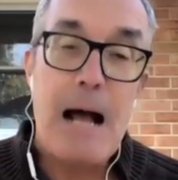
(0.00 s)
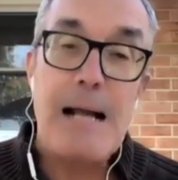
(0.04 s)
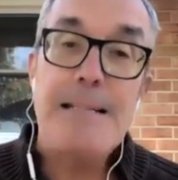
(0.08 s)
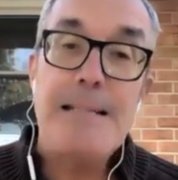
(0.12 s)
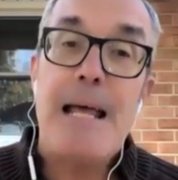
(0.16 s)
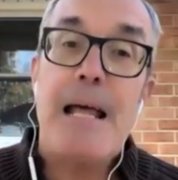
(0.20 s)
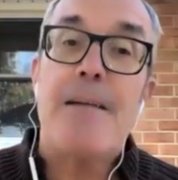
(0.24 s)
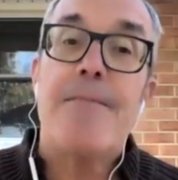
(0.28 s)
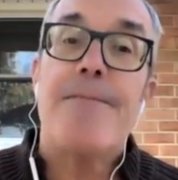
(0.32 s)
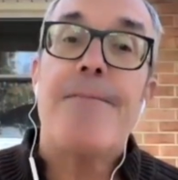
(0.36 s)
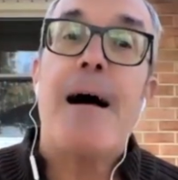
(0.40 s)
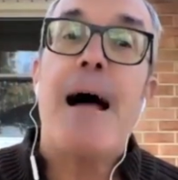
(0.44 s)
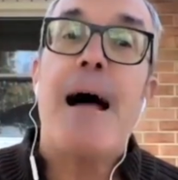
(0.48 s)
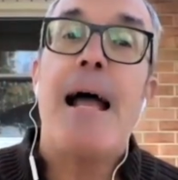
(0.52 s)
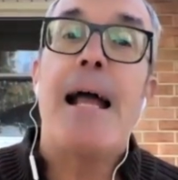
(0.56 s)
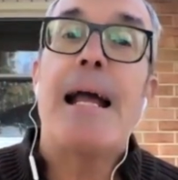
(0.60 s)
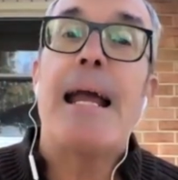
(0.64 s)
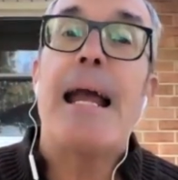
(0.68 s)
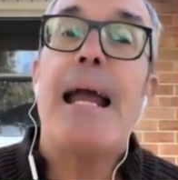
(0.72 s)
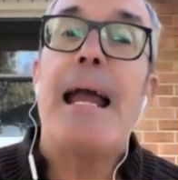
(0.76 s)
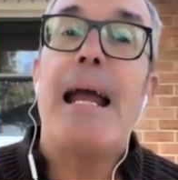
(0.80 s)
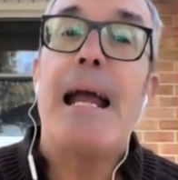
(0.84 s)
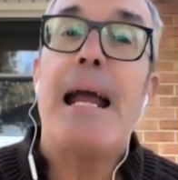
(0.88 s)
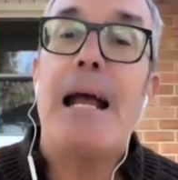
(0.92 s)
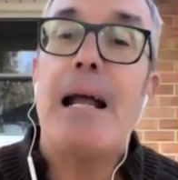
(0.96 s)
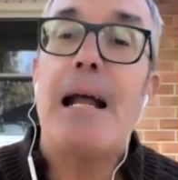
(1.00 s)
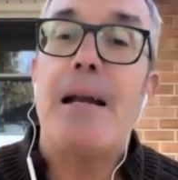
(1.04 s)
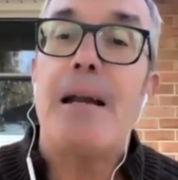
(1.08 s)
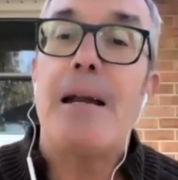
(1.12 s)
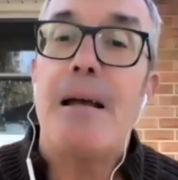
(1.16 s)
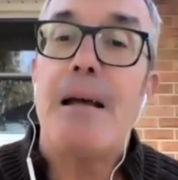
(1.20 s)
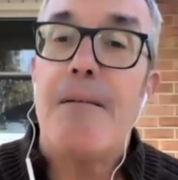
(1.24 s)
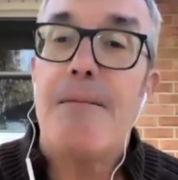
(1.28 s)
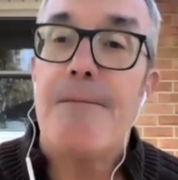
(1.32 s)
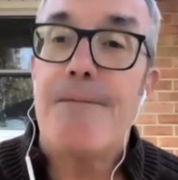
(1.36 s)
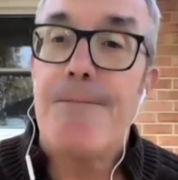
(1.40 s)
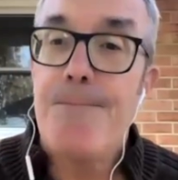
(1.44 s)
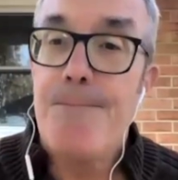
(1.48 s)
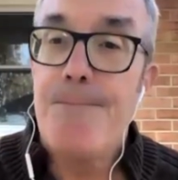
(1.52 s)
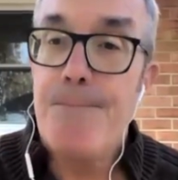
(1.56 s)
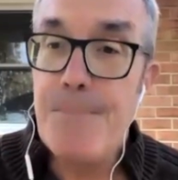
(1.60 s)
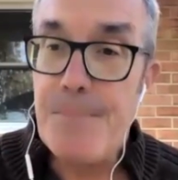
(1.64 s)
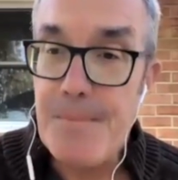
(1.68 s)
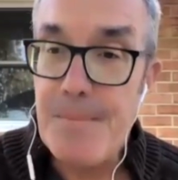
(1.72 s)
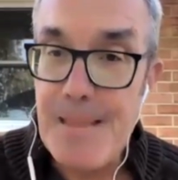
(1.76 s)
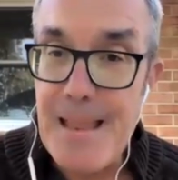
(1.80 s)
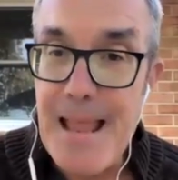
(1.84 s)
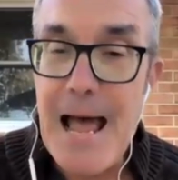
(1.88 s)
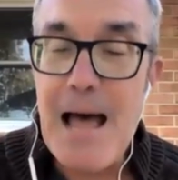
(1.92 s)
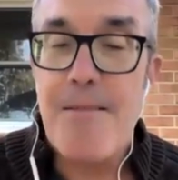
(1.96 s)
identifying and
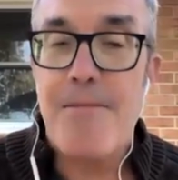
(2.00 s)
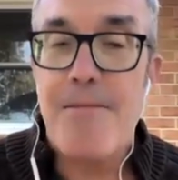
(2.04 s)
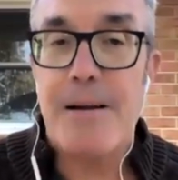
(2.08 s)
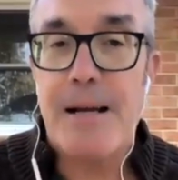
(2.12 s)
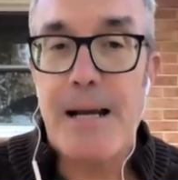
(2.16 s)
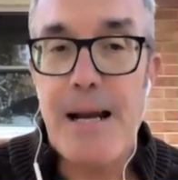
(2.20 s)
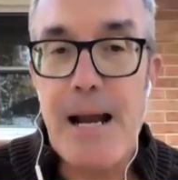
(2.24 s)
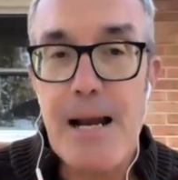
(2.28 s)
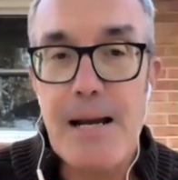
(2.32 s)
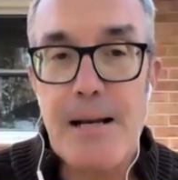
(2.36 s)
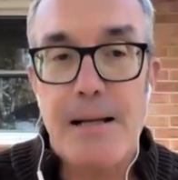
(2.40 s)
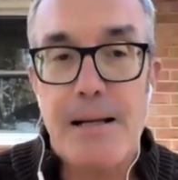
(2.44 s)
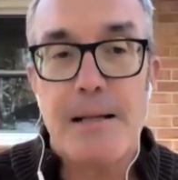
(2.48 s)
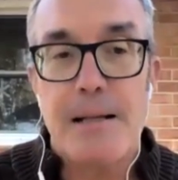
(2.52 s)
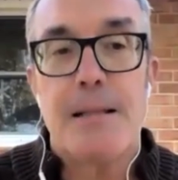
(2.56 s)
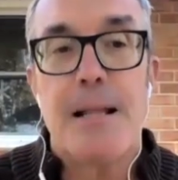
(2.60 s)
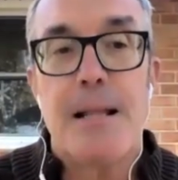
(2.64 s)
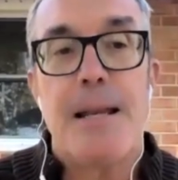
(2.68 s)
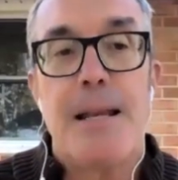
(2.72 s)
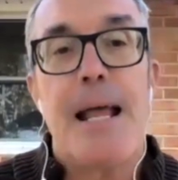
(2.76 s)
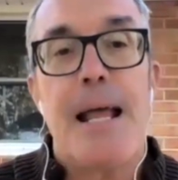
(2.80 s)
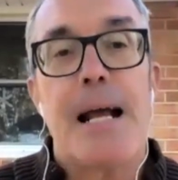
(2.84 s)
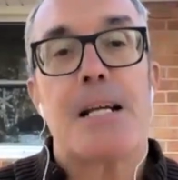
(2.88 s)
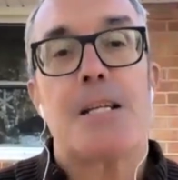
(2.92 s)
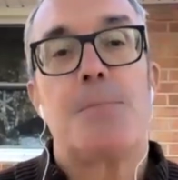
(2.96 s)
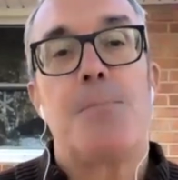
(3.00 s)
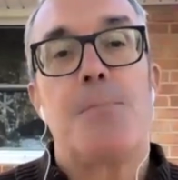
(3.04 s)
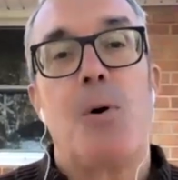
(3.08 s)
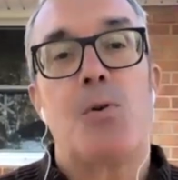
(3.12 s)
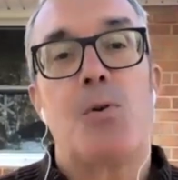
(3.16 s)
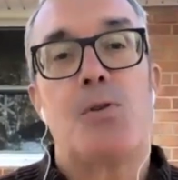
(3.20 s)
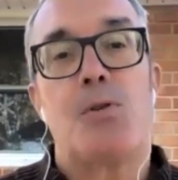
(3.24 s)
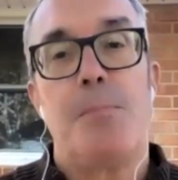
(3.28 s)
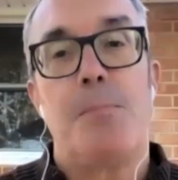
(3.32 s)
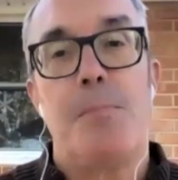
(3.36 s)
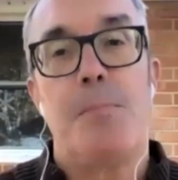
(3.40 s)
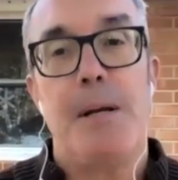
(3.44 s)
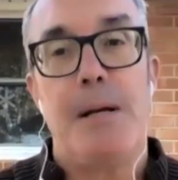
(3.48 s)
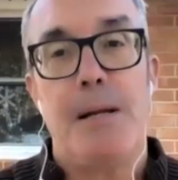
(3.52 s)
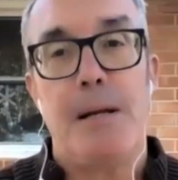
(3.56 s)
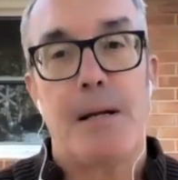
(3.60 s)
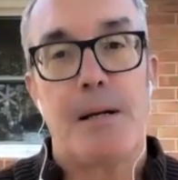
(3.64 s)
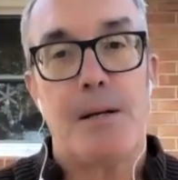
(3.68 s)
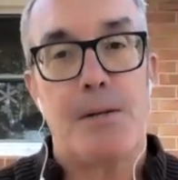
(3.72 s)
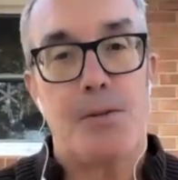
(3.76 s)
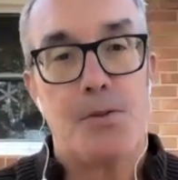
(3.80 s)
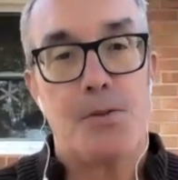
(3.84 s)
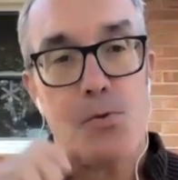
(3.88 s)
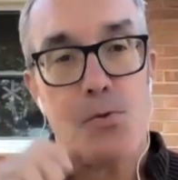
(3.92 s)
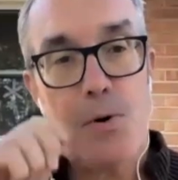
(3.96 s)
navigating the next most
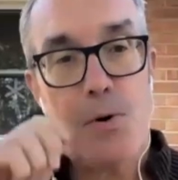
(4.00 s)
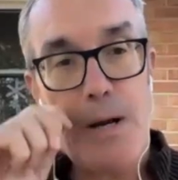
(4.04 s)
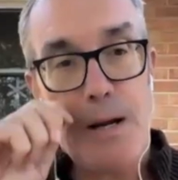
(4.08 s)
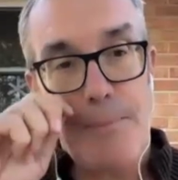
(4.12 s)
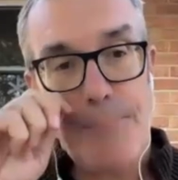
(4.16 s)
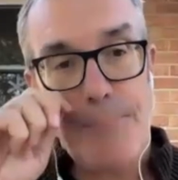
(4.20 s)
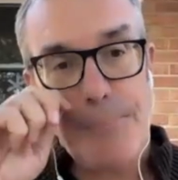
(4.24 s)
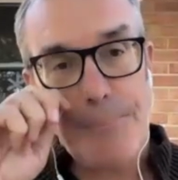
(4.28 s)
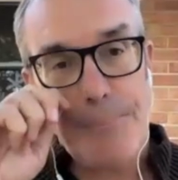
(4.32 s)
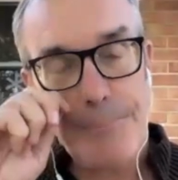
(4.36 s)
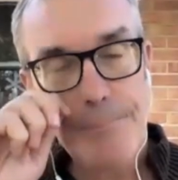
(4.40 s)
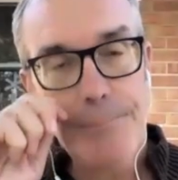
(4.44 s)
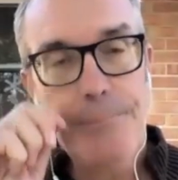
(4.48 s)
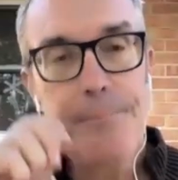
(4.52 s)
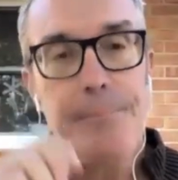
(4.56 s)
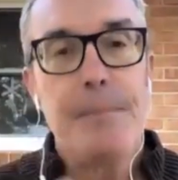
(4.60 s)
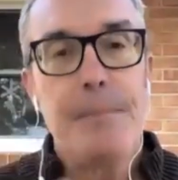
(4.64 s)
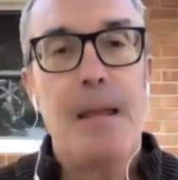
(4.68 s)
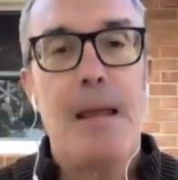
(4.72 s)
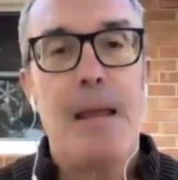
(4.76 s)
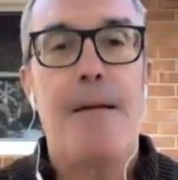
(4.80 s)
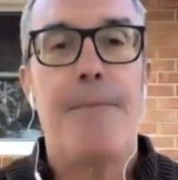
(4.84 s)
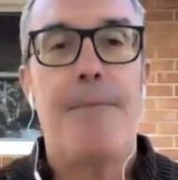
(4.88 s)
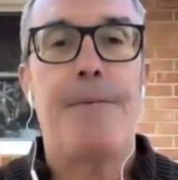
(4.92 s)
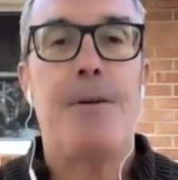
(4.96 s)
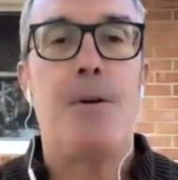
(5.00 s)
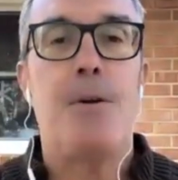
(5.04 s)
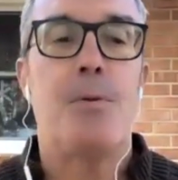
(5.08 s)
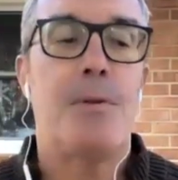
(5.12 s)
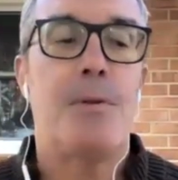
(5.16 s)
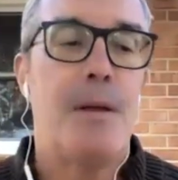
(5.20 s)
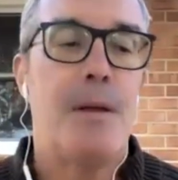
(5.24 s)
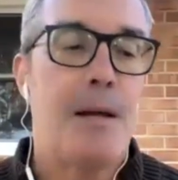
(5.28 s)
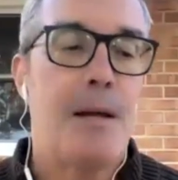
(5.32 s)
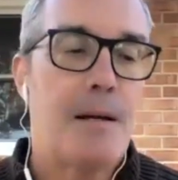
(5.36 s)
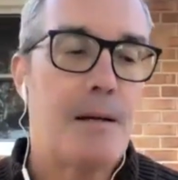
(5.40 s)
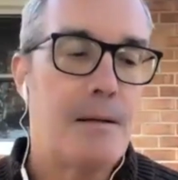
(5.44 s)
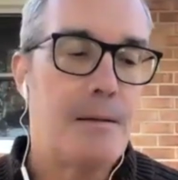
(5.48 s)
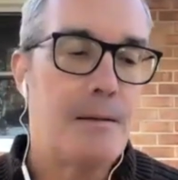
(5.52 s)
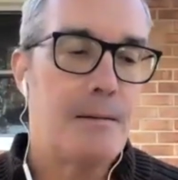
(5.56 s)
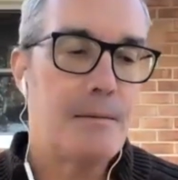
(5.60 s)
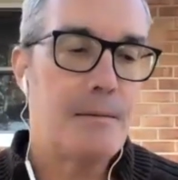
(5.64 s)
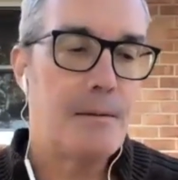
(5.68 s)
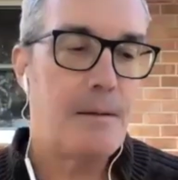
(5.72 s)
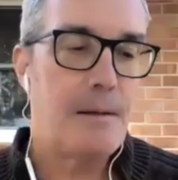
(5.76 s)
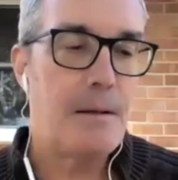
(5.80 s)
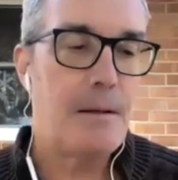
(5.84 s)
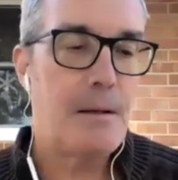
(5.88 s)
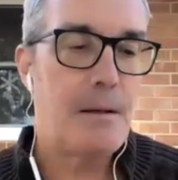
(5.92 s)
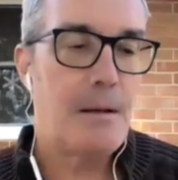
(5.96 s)
immediate constraint. If you think,
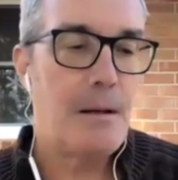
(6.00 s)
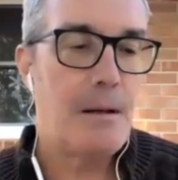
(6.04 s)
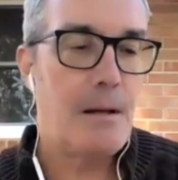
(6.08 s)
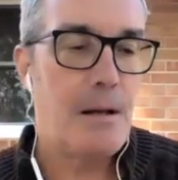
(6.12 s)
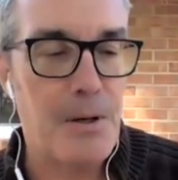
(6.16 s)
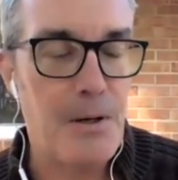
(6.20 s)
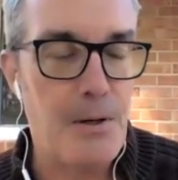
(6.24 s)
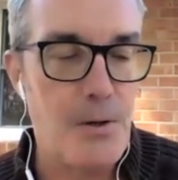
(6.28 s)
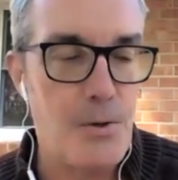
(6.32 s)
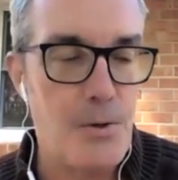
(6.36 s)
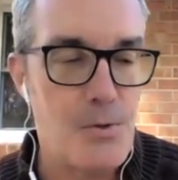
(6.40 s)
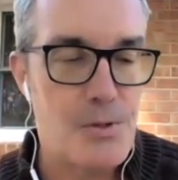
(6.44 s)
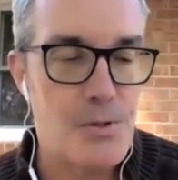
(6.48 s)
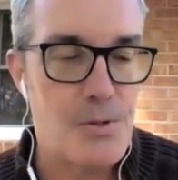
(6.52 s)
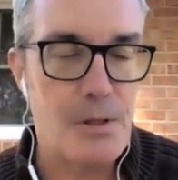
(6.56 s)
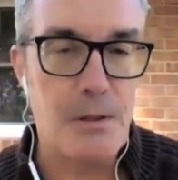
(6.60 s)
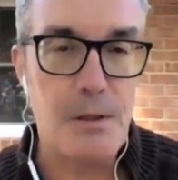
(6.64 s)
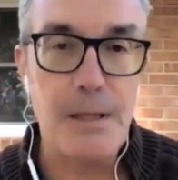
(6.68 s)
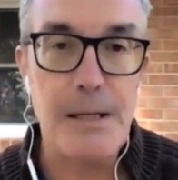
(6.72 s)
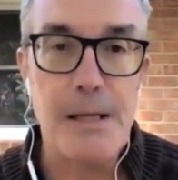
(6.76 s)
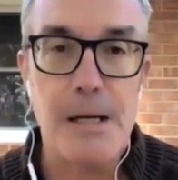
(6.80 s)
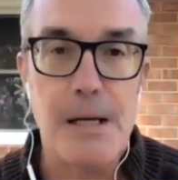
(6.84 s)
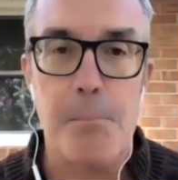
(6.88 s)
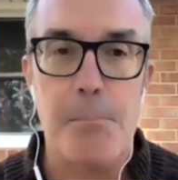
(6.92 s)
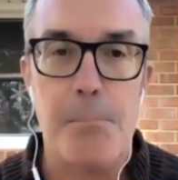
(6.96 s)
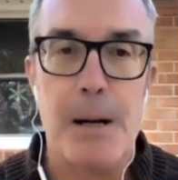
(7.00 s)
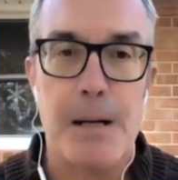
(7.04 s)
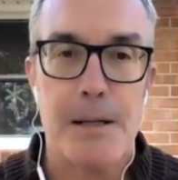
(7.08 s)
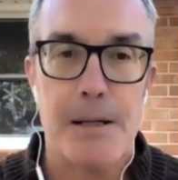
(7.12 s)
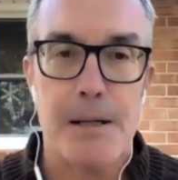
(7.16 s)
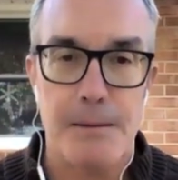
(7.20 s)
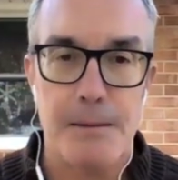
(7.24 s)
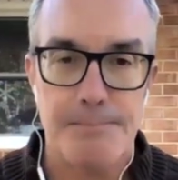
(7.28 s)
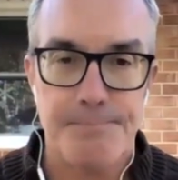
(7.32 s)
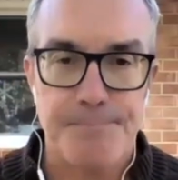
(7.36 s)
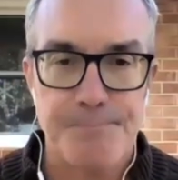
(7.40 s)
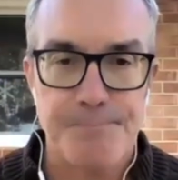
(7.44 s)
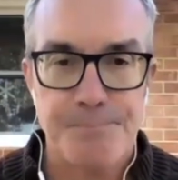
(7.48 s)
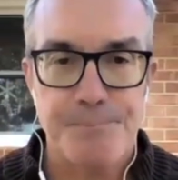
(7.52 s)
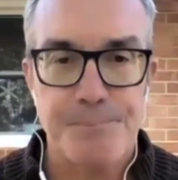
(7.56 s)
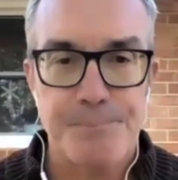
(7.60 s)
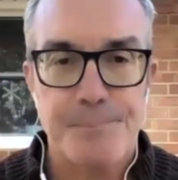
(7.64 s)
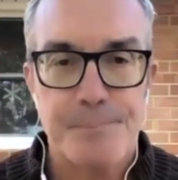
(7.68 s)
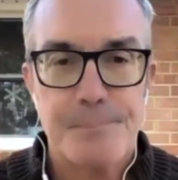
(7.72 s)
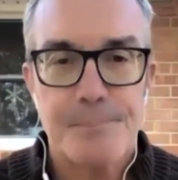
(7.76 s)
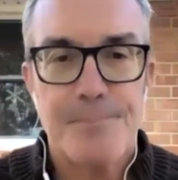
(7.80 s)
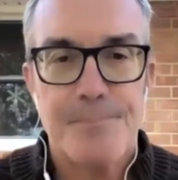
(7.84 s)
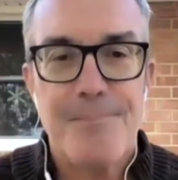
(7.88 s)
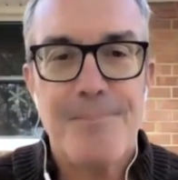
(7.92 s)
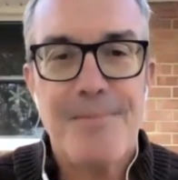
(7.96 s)
I'm going to use the leaky bucket
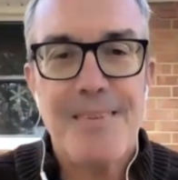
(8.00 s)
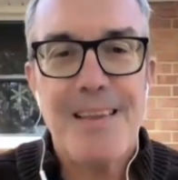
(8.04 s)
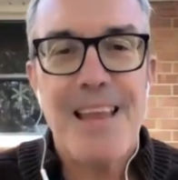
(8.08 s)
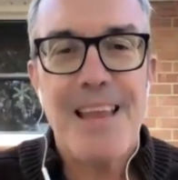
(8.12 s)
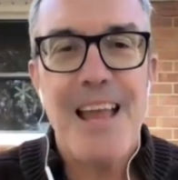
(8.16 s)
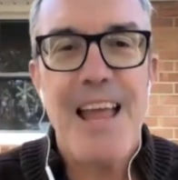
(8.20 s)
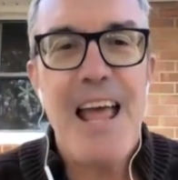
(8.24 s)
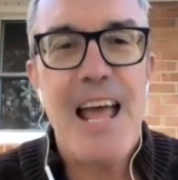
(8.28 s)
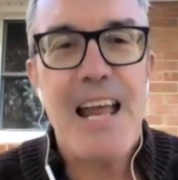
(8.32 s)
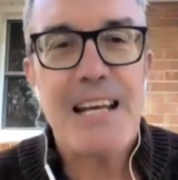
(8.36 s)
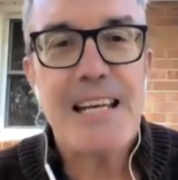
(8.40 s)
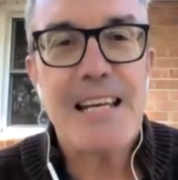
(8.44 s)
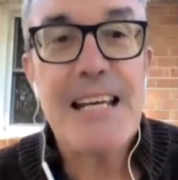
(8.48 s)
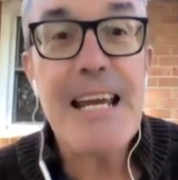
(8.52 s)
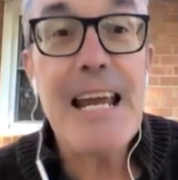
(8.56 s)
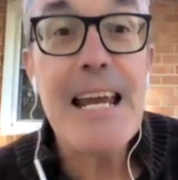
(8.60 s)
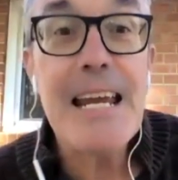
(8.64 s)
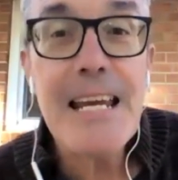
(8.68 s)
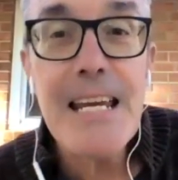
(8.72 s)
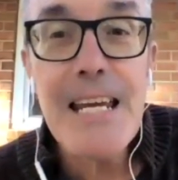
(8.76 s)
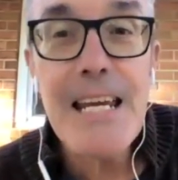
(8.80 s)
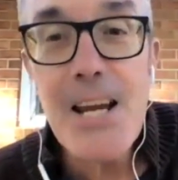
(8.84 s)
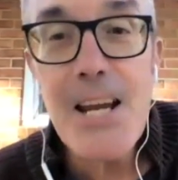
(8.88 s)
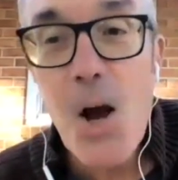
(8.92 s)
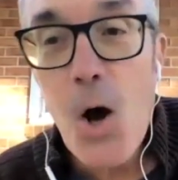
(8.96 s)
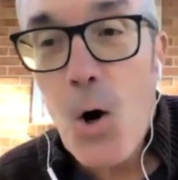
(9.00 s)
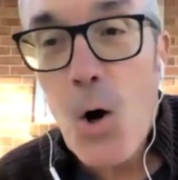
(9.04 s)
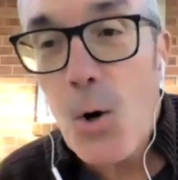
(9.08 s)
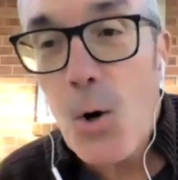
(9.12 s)
and kinky